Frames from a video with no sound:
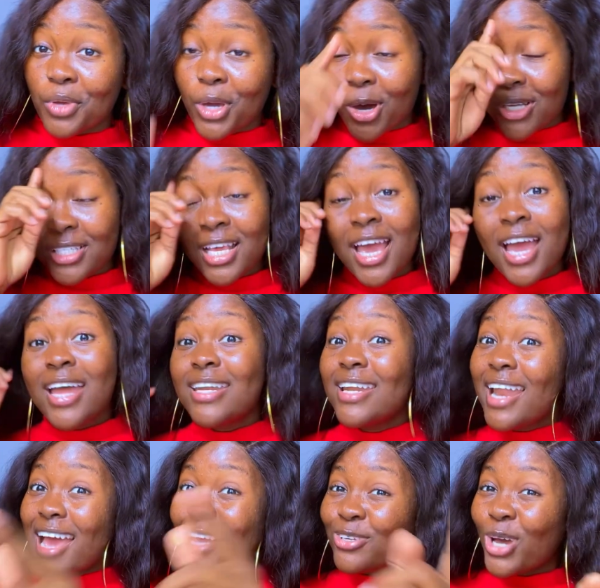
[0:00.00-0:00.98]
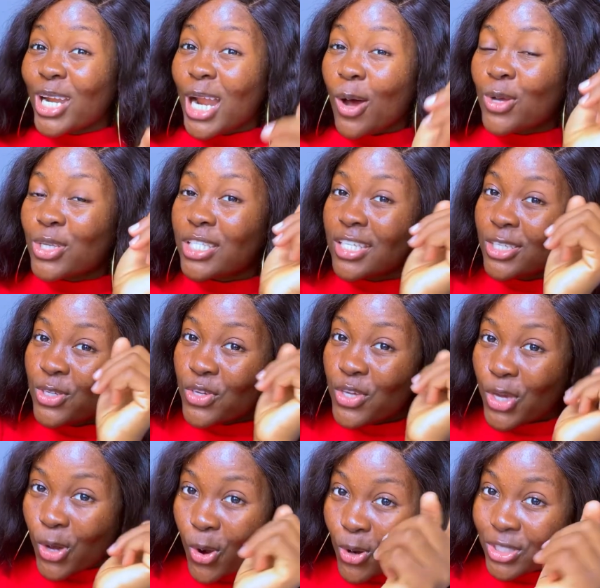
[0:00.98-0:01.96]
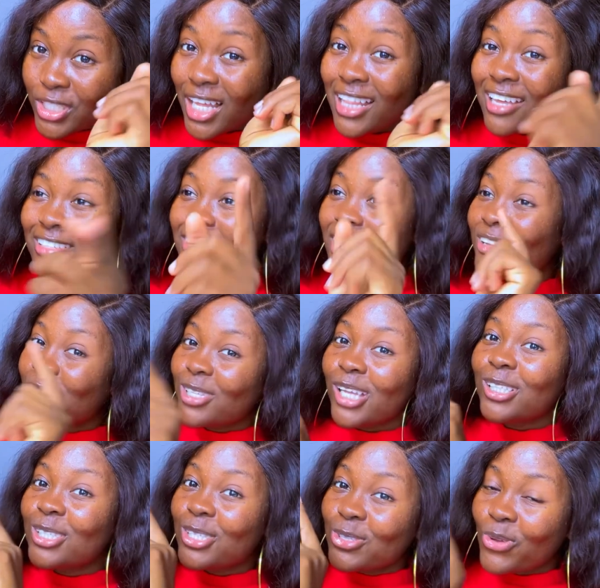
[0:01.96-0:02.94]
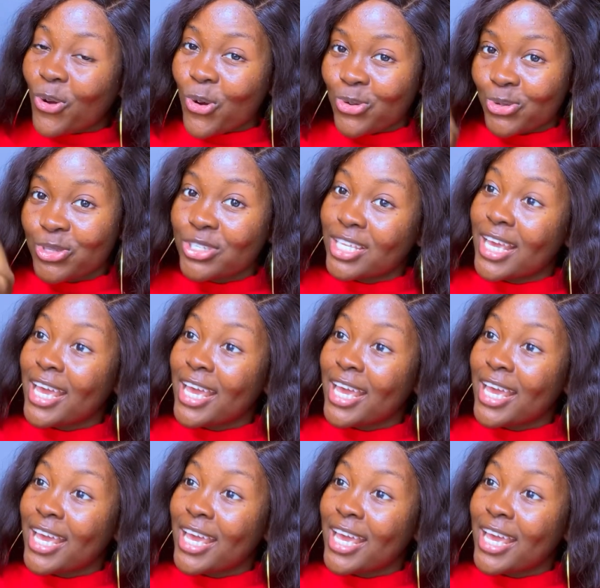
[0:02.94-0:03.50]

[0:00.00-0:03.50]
because the lecturer that was teaching a course, that lecturer knows that this course,